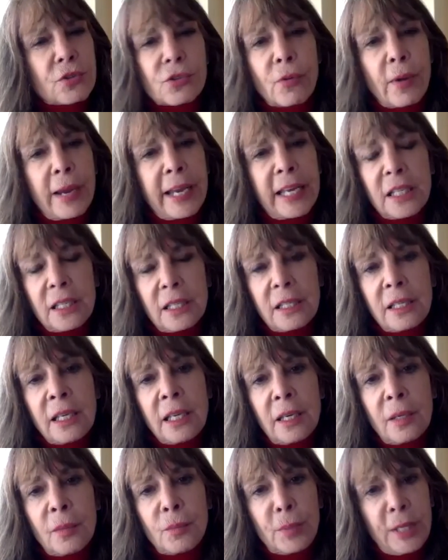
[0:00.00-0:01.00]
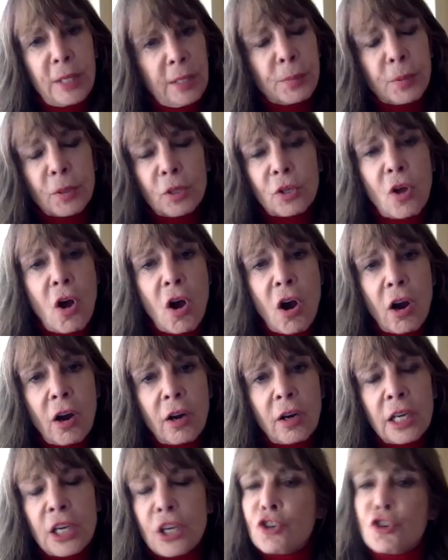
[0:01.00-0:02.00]
great people
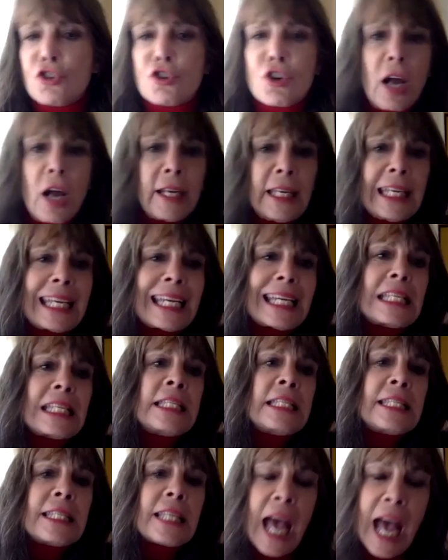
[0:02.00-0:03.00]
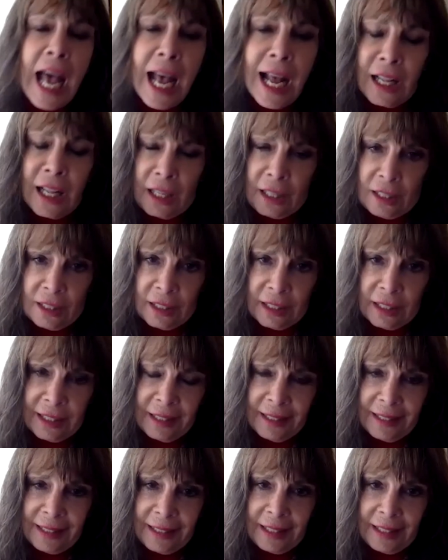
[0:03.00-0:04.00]
are. Johnny Cazale,
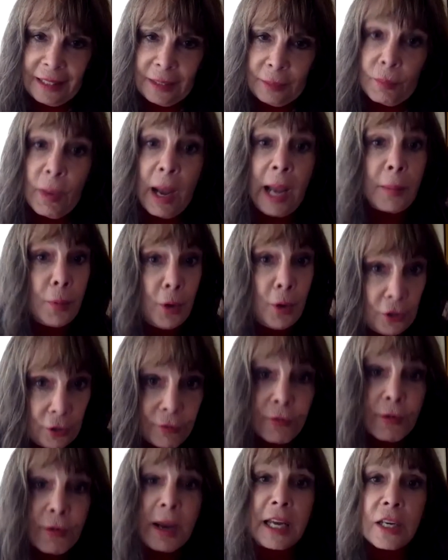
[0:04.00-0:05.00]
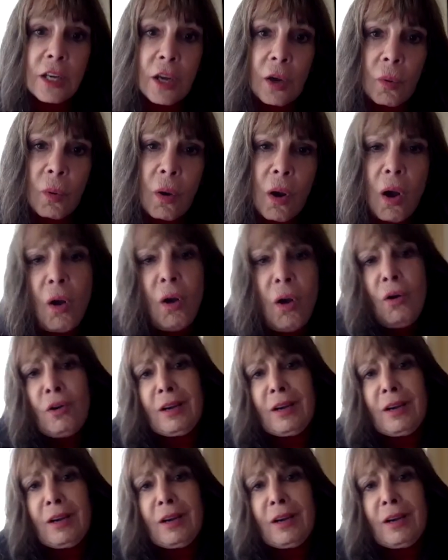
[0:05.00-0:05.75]
my brother Fredo. Oh,